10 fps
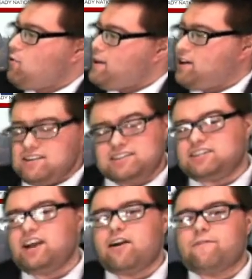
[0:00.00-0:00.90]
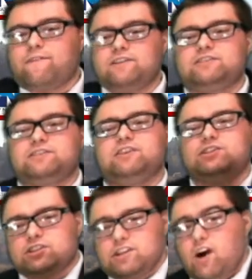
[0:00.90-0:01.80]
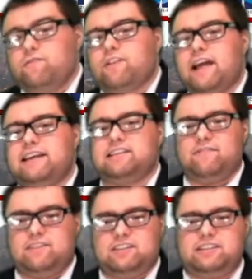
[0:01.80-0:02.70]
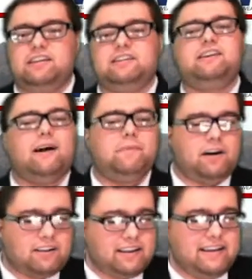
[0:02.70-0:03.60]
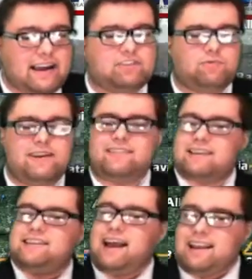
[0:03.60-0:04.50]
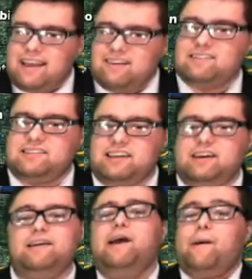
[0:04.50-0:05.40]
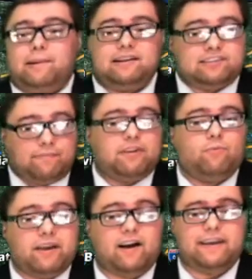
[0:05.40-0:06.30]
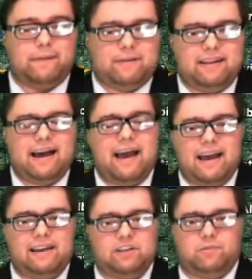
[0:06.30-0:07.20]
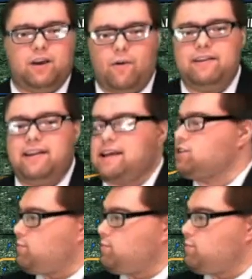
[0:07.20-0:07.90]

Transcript: we could see our first snowflakes of the season come early next week. That's not a guarantee, but it's something we are keeping an eye on as we go into next